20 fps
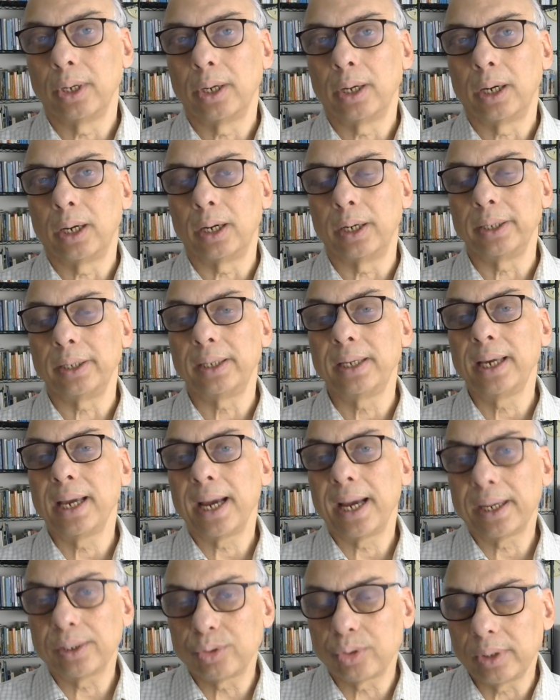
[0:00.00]
Uh, he
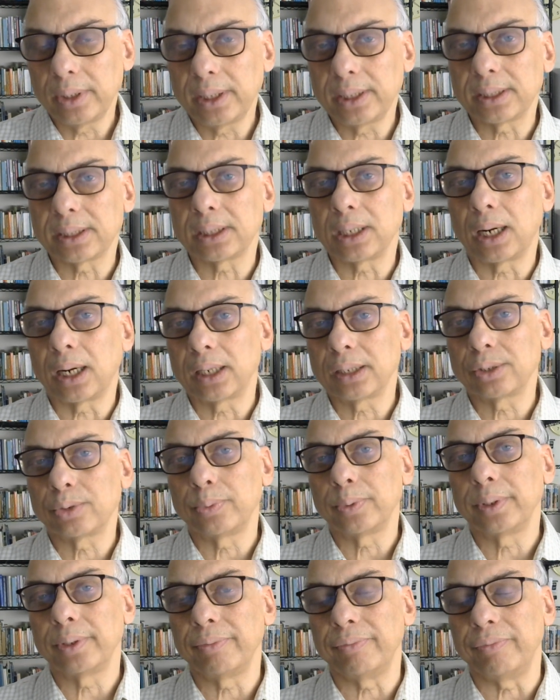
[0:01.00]
actually starts
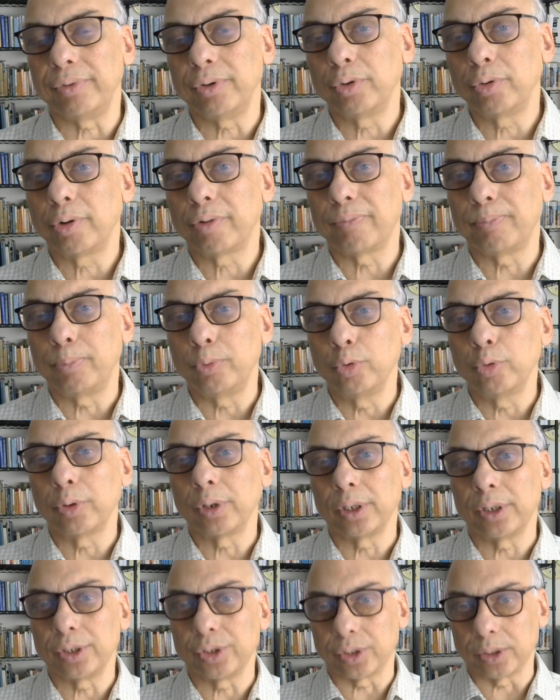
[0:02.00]
with the view of
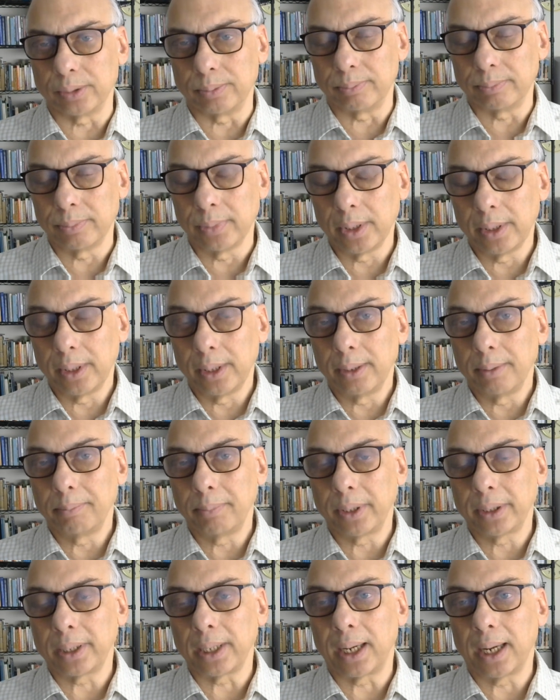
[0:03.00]
pluralism,
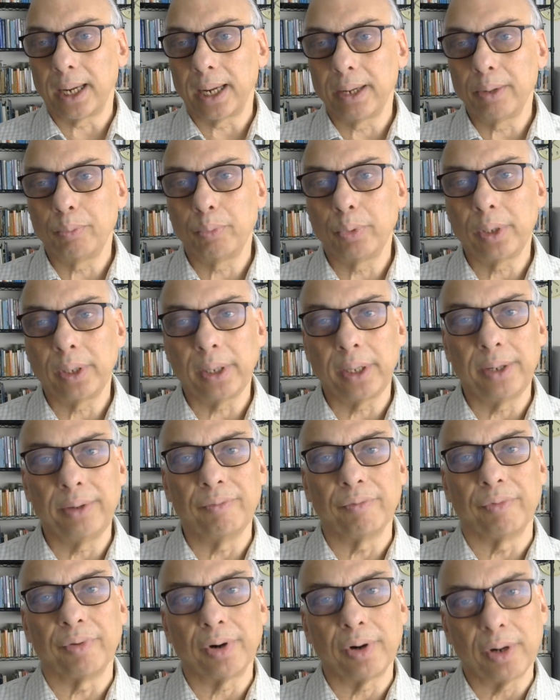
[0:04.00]
but I will
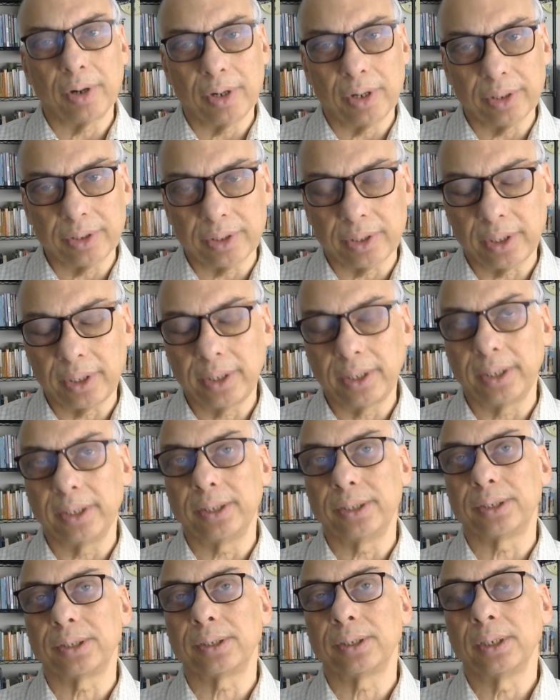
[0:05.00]
invert
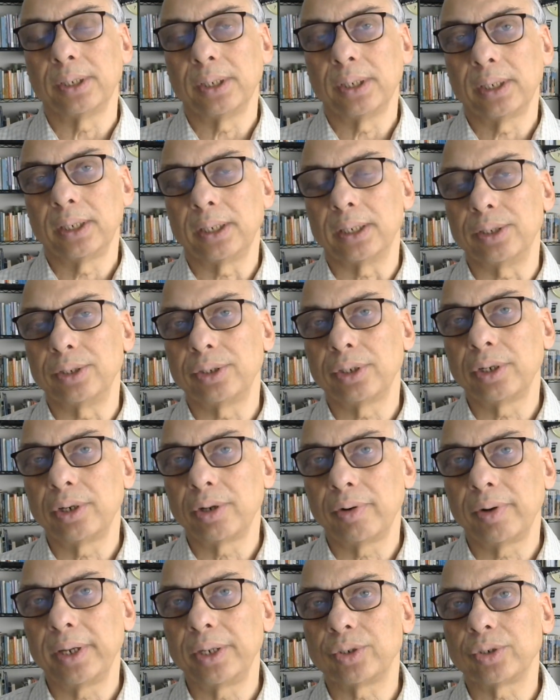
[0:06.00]
his
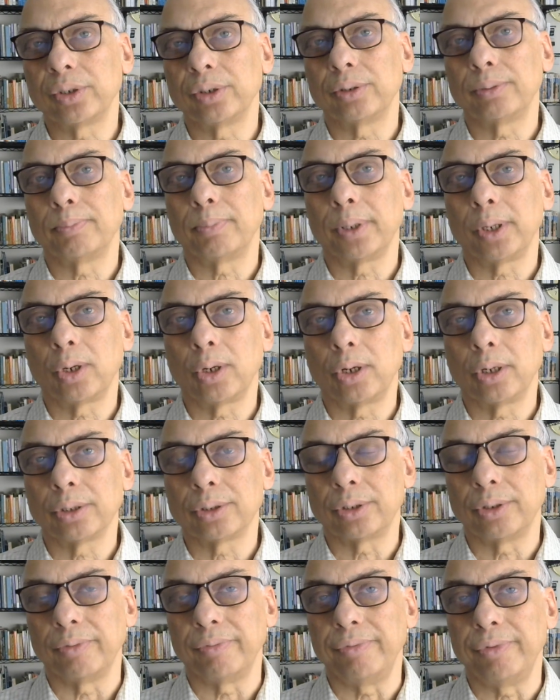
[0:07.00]
consideration
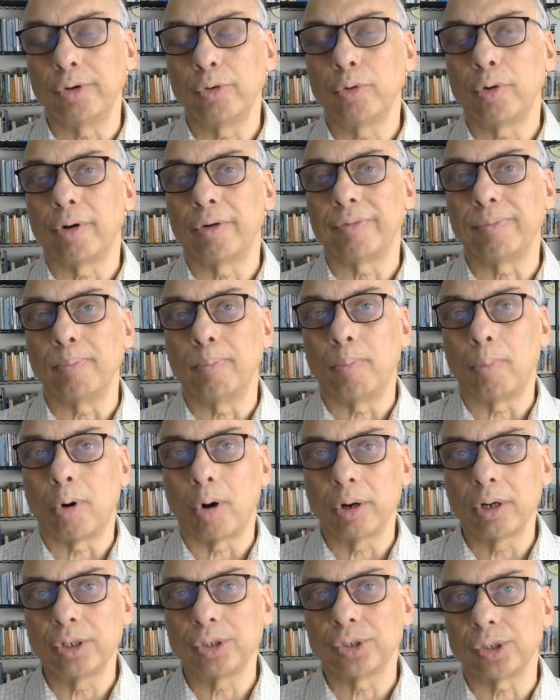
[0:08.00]
because the view of
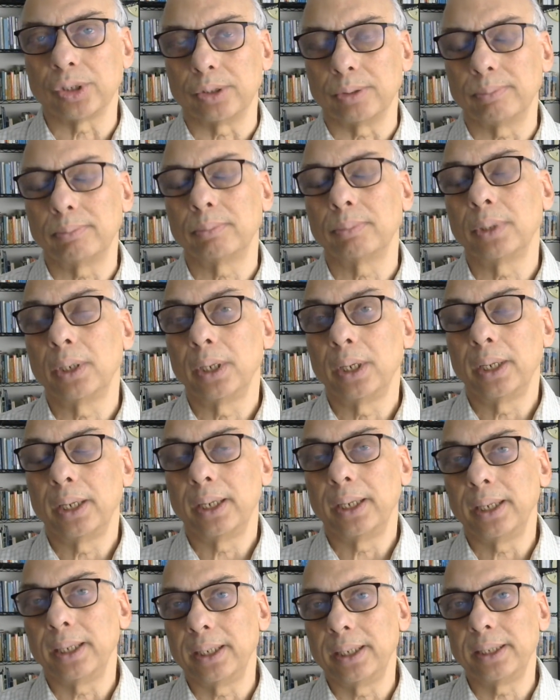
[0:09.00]
monism
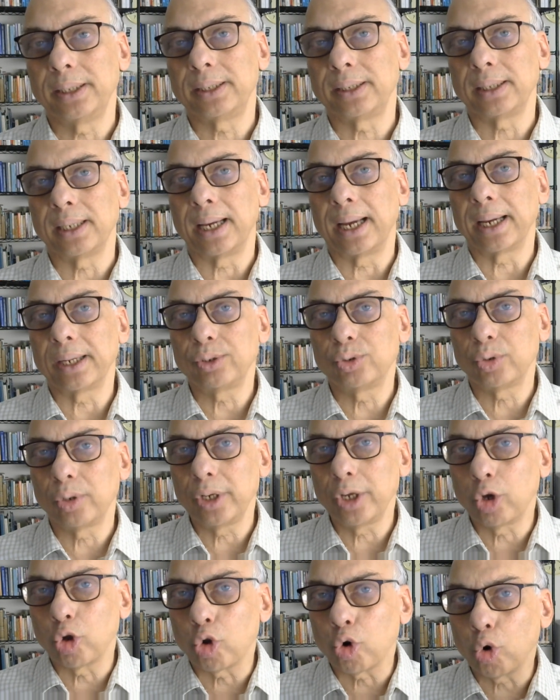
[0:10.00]
is
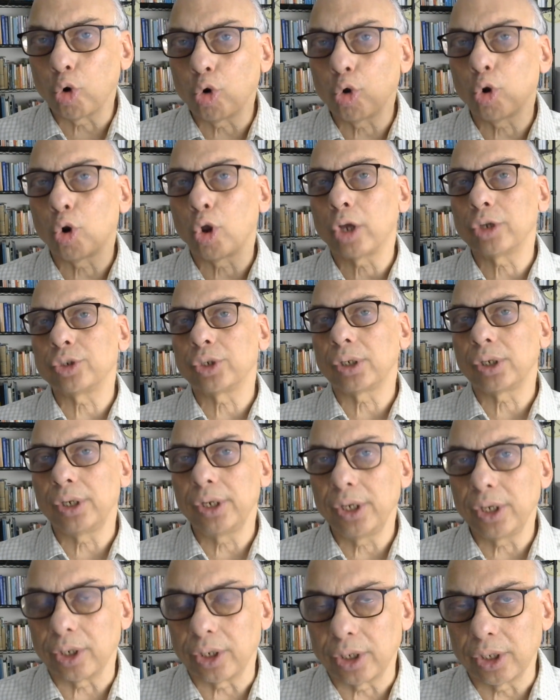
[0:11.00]
actually
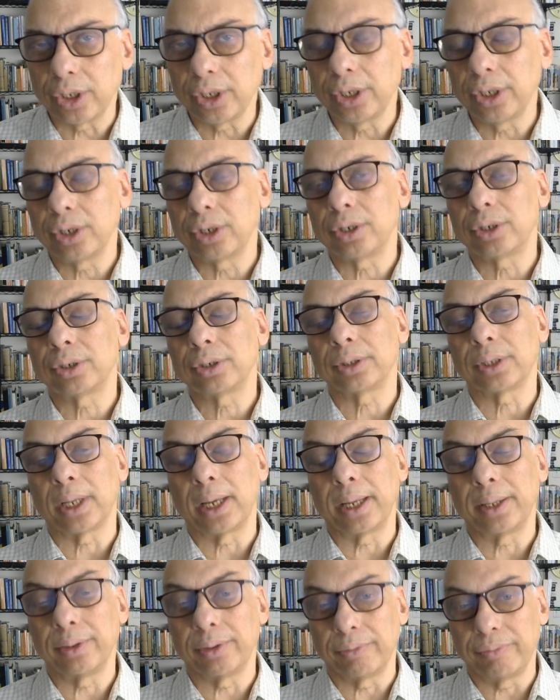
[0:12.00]
chronologically earlier
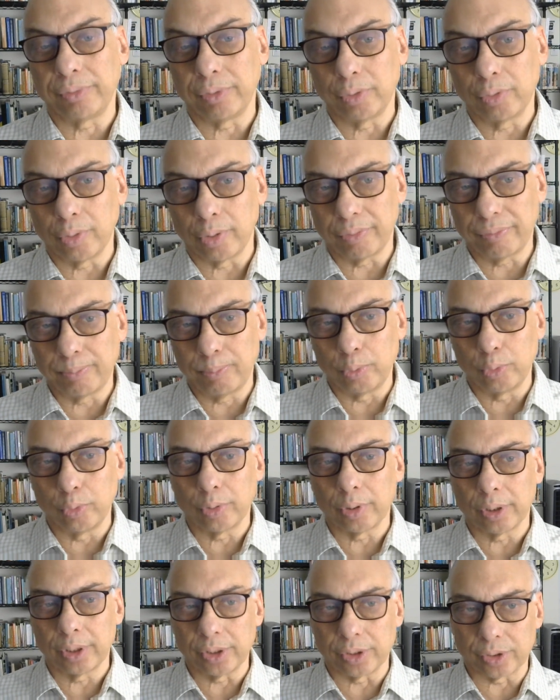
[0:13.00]
than the view of
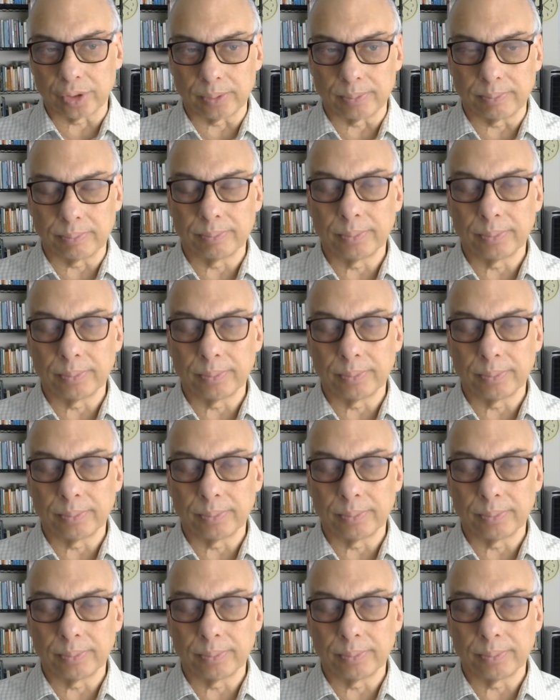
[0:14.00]
pluralism.